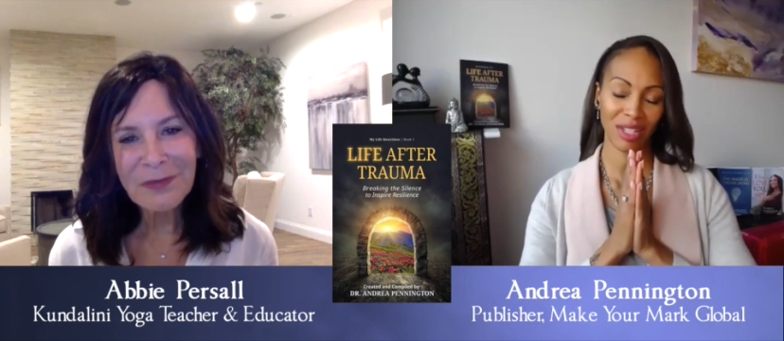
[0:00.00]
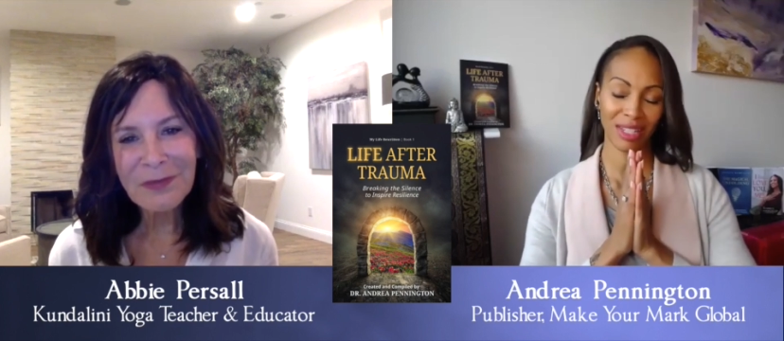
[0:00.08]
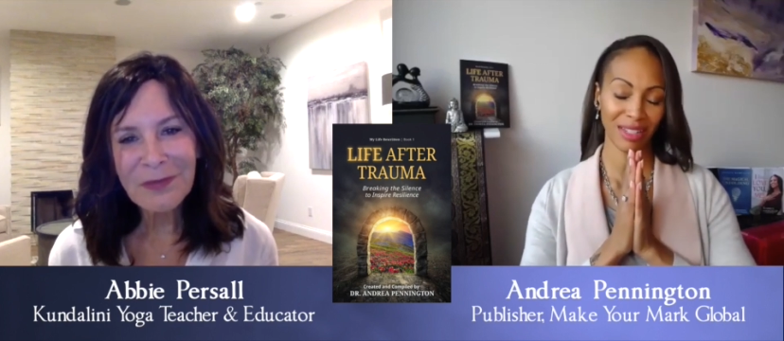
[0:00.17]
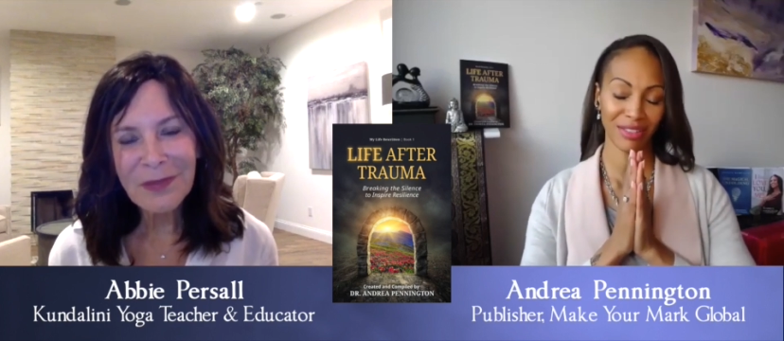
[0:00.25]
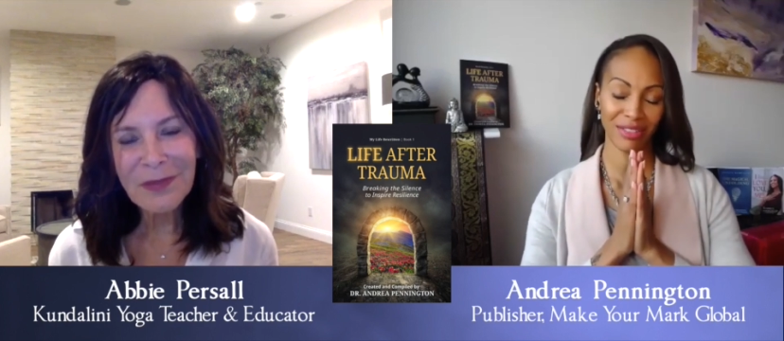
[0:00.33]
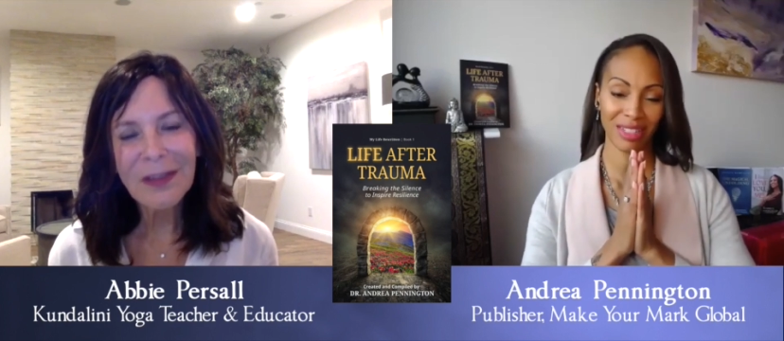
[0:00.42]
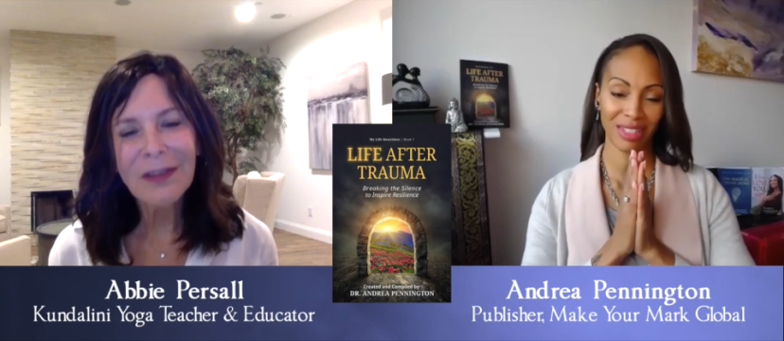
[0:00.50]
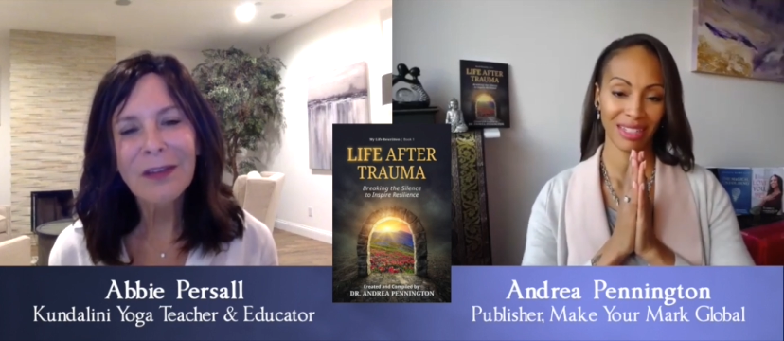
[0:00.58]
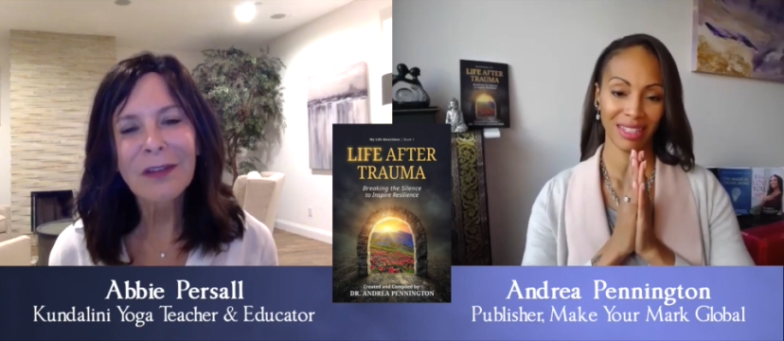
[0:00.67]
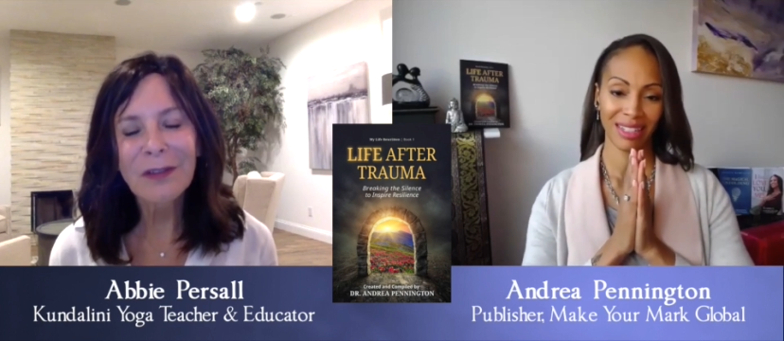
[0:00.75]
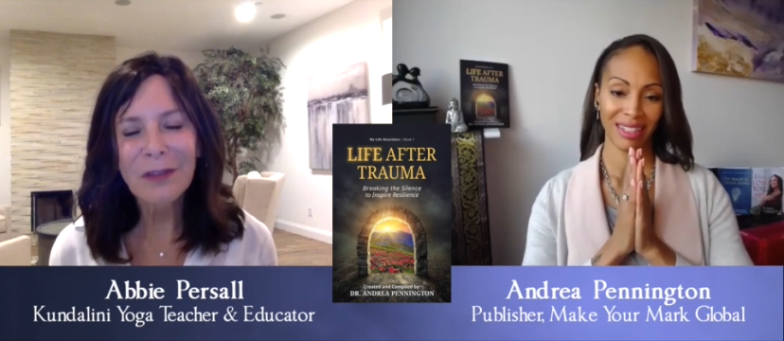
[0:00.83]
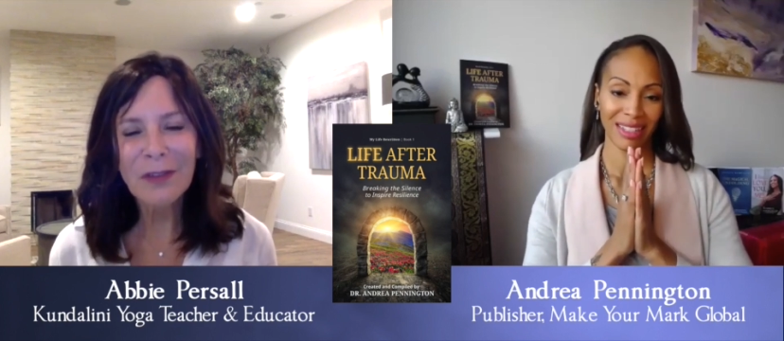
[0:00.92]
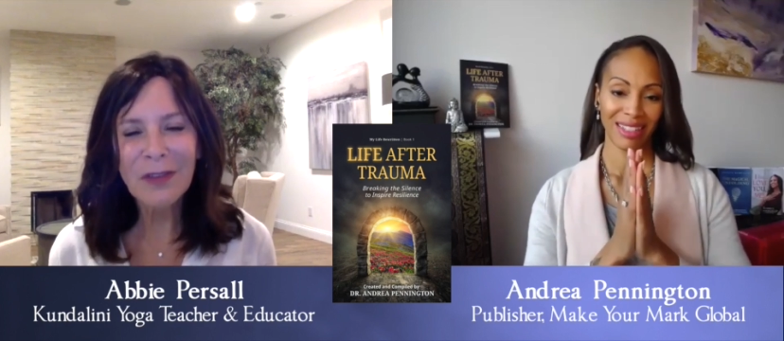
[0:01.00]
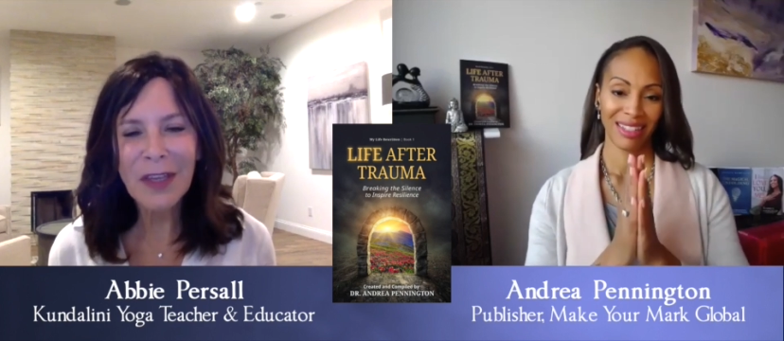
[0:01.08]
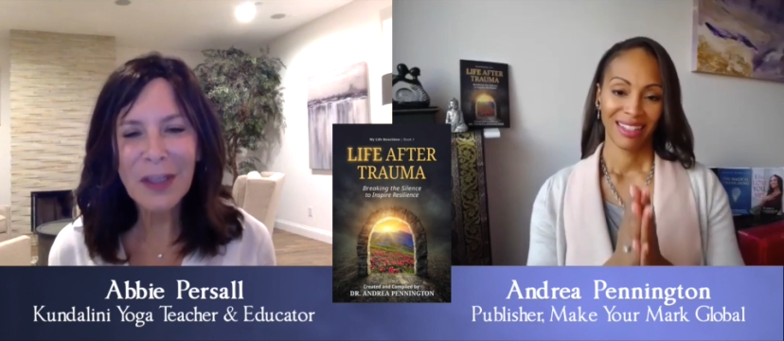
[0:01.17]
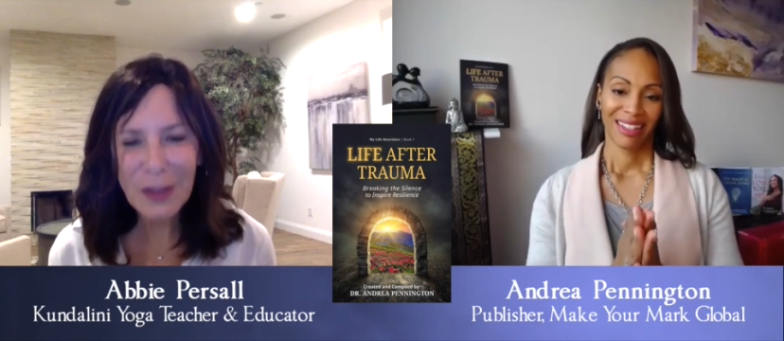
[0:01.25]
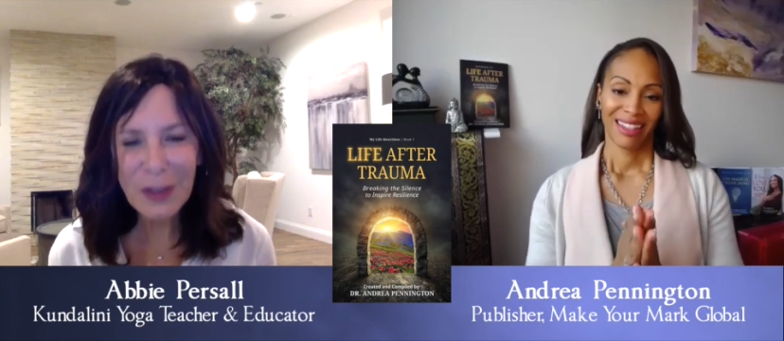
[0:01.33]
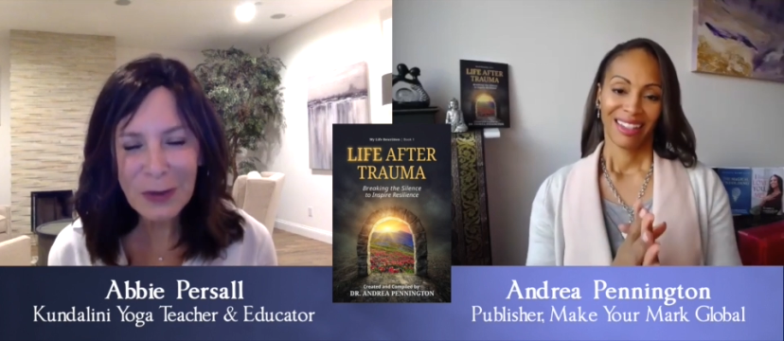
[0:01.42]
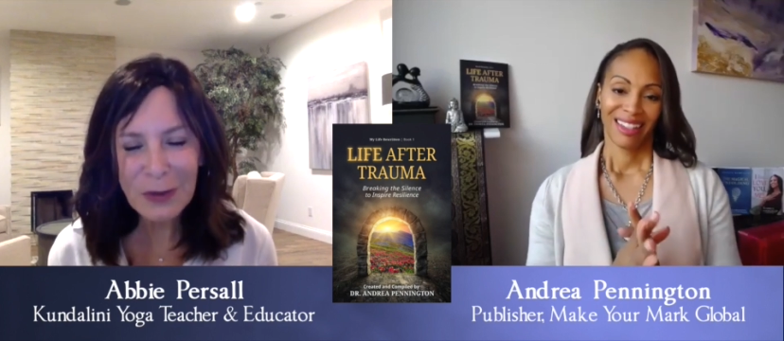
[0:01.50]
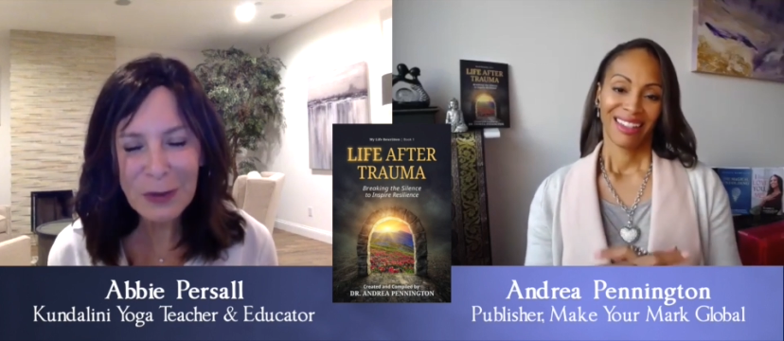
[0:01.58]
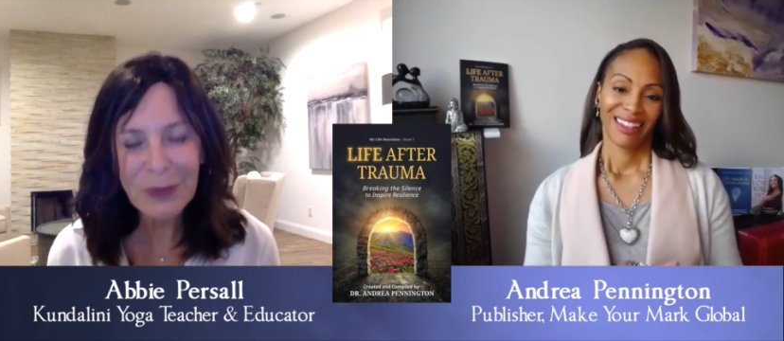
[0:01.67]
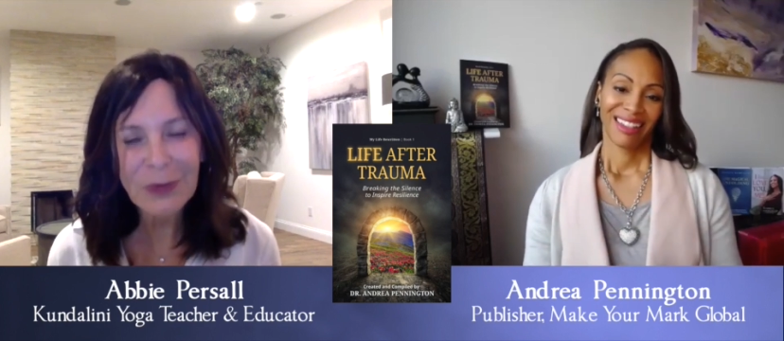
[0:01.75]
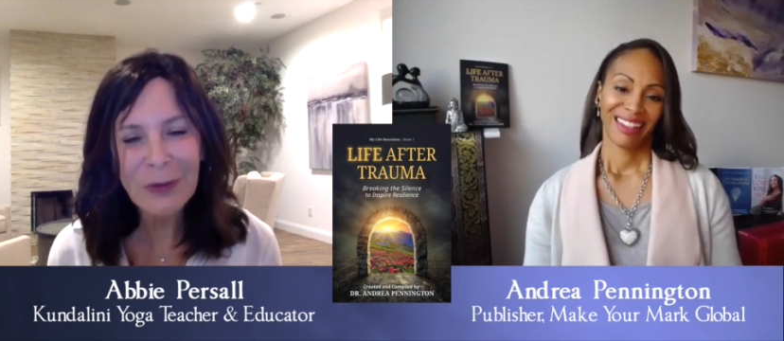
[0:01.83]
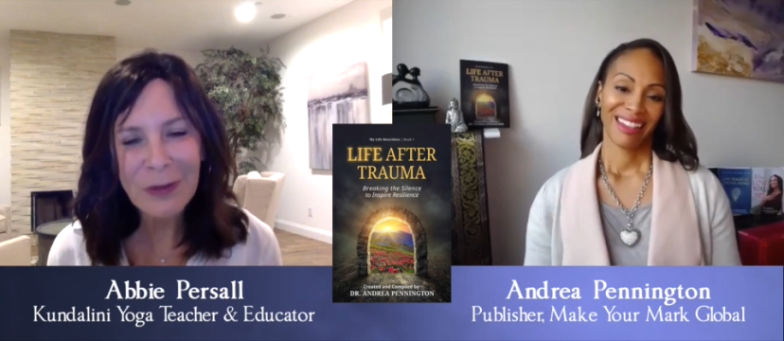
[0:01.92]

Speaker 1: a gift.
Speaker 2: Thank you.